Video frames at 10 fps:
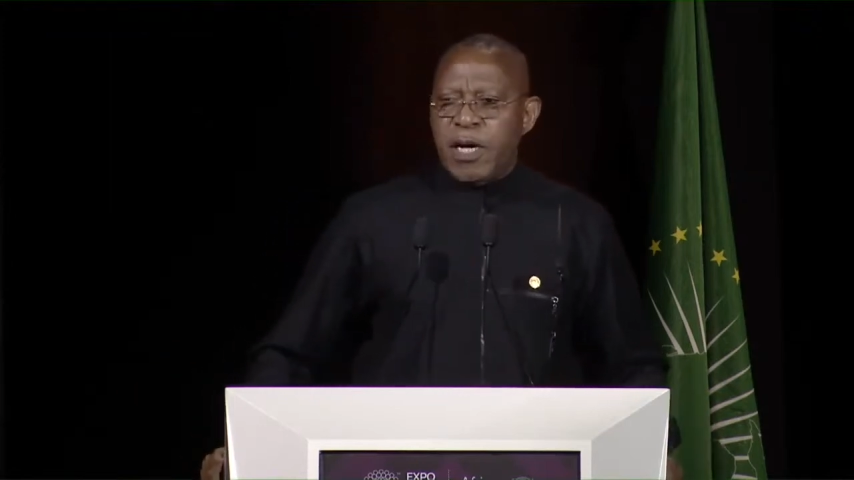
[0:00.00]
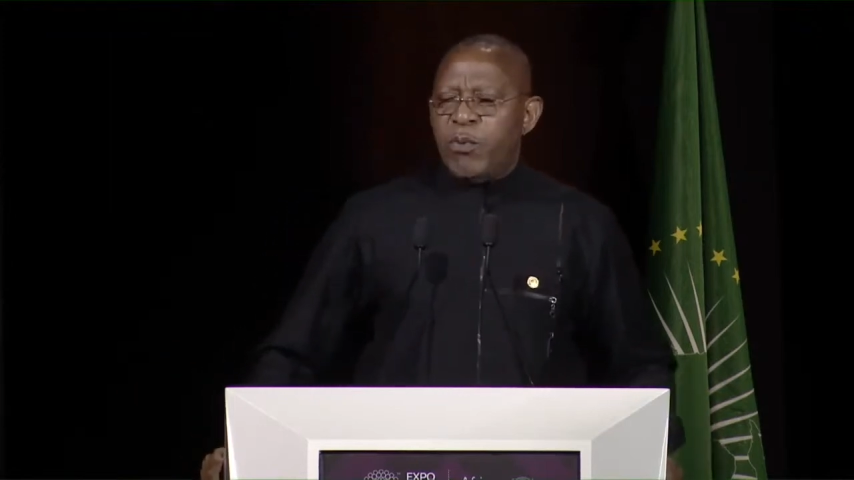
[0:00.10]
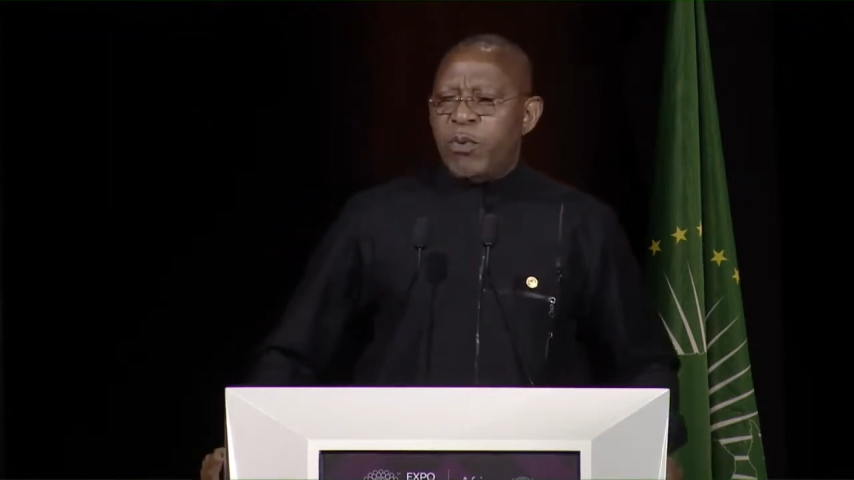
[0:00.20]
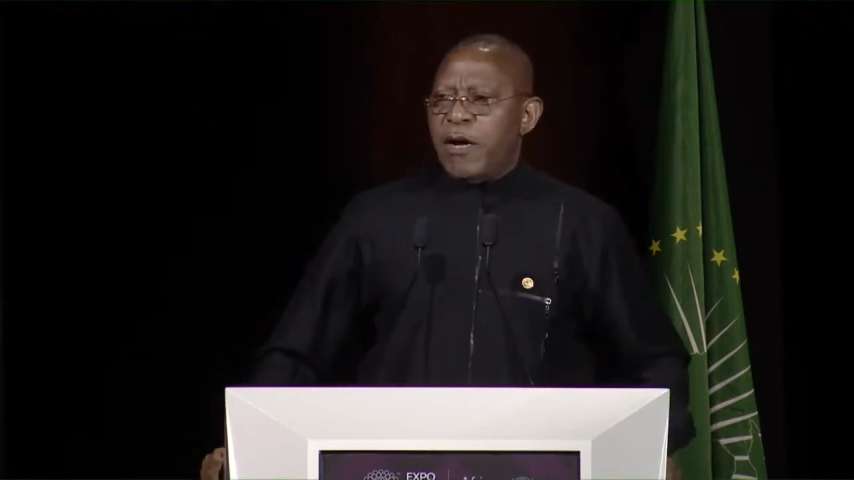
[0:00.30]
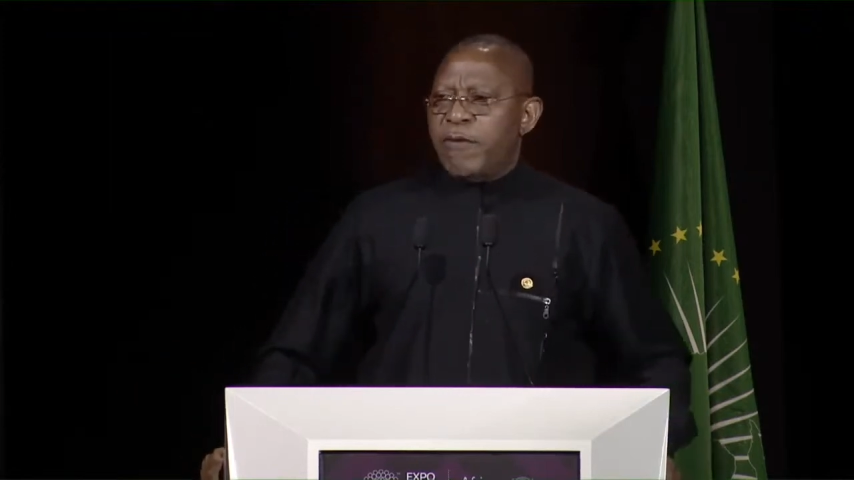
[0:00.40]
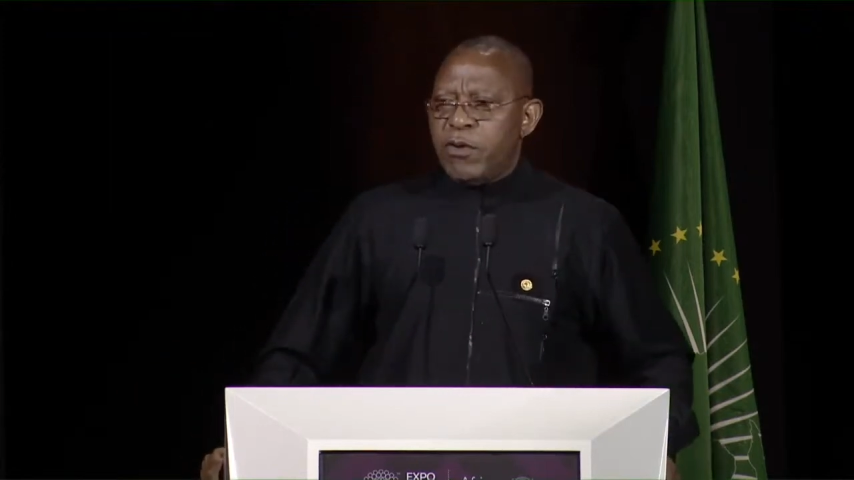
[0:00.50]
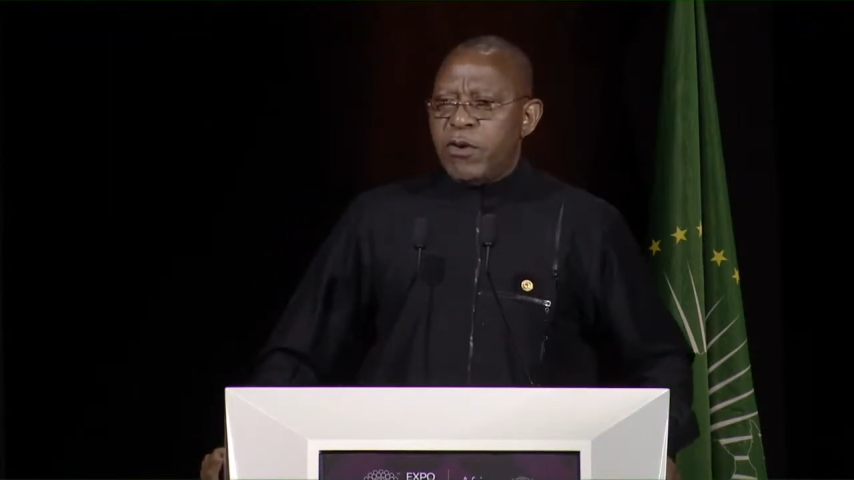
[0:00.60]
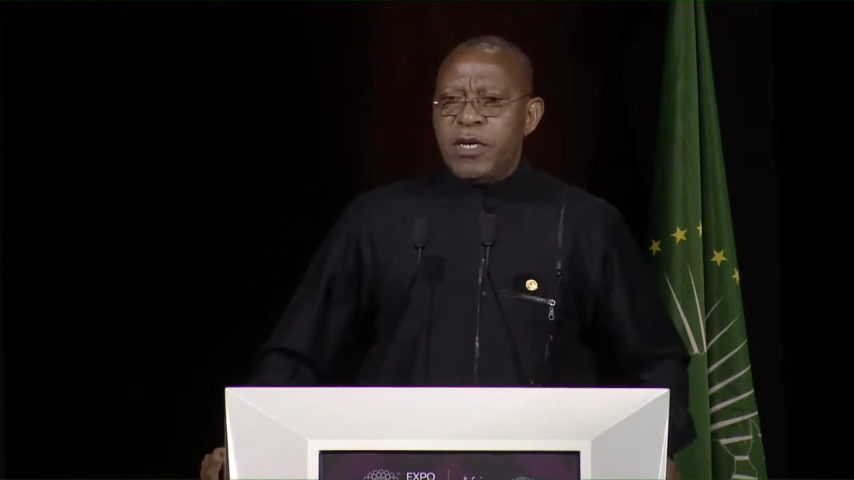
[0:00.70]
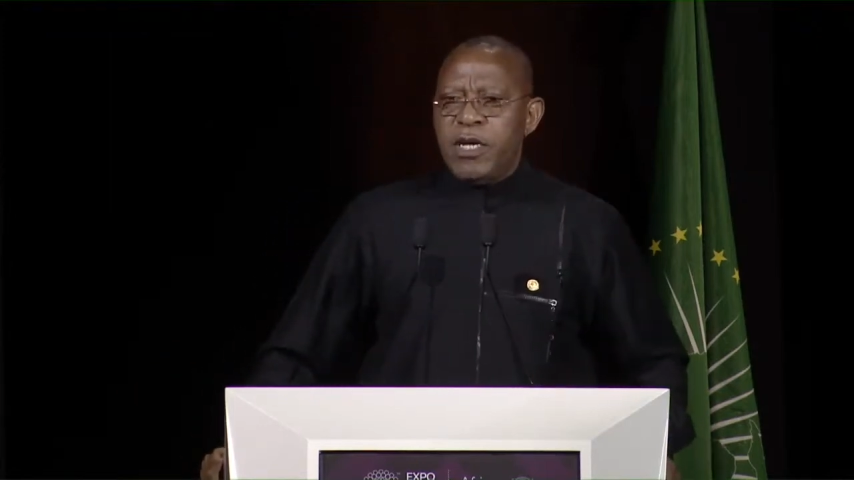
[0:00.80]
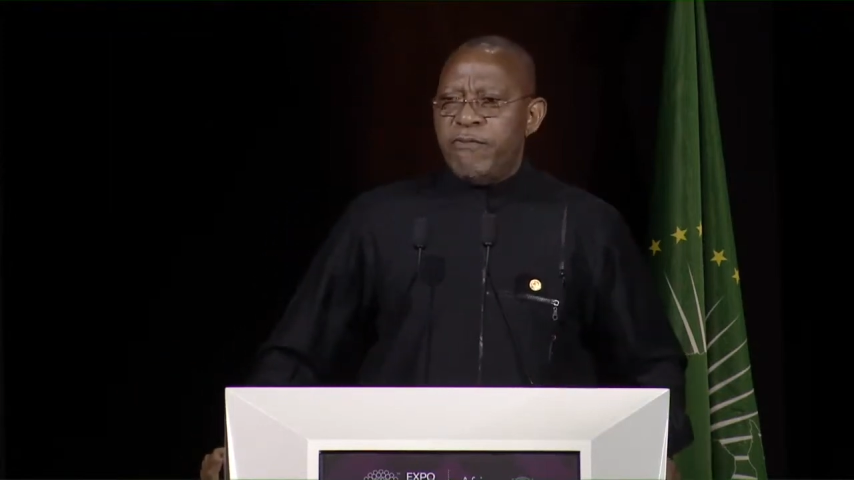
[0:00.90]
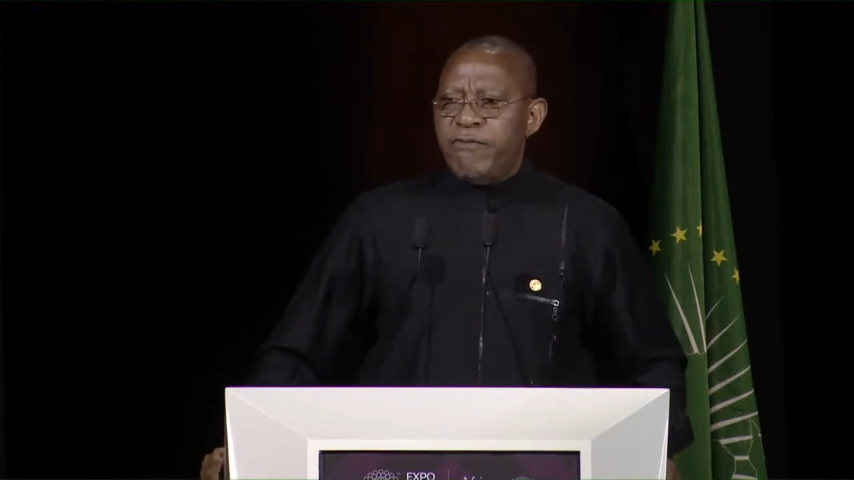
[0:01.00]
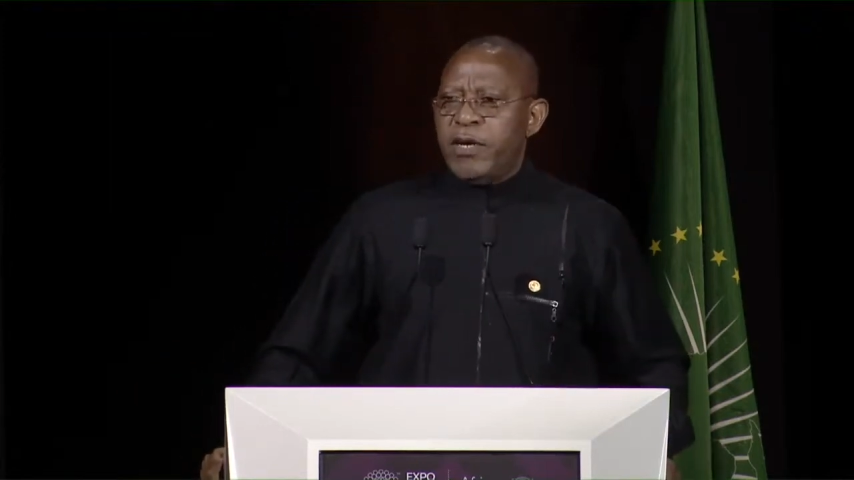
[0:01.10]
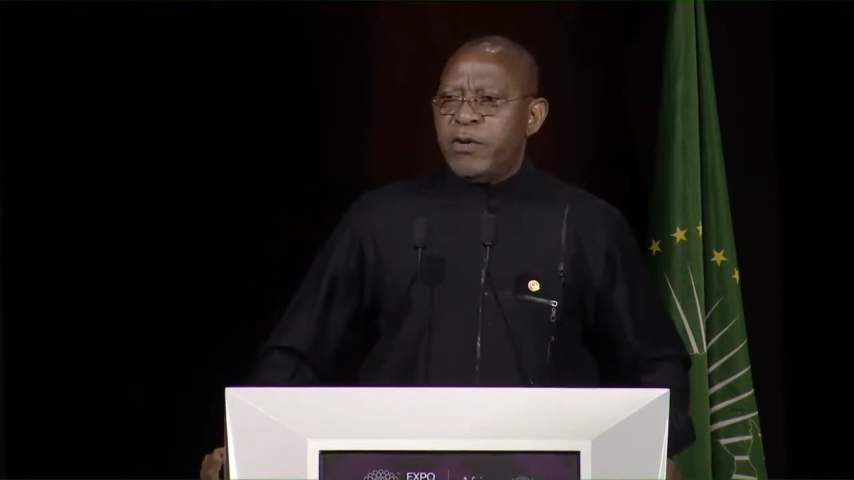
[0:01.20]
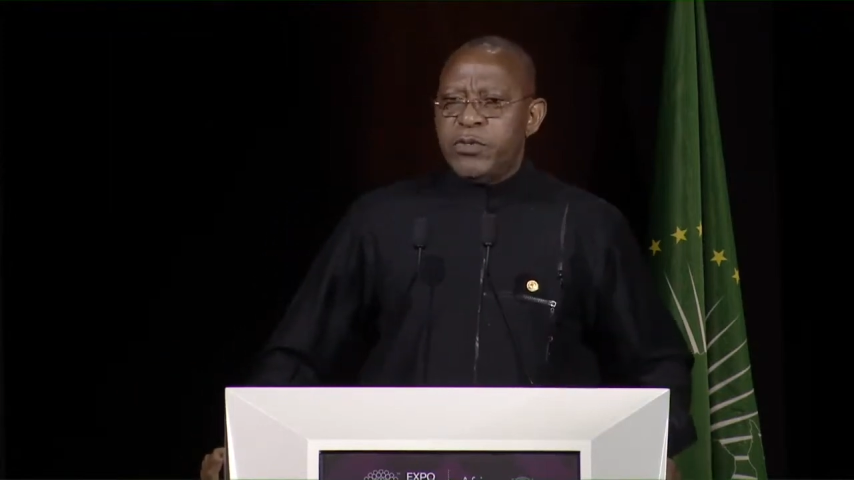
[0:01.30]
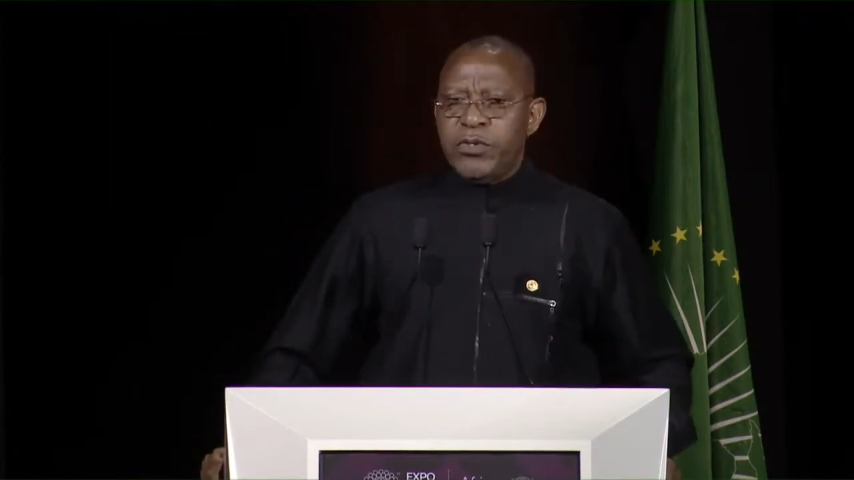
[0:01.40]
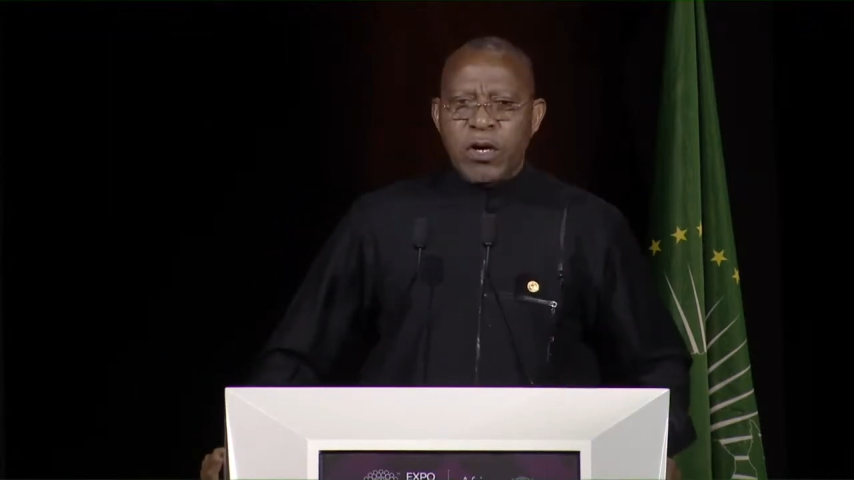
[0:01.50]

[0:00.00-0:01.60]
and we have done a very good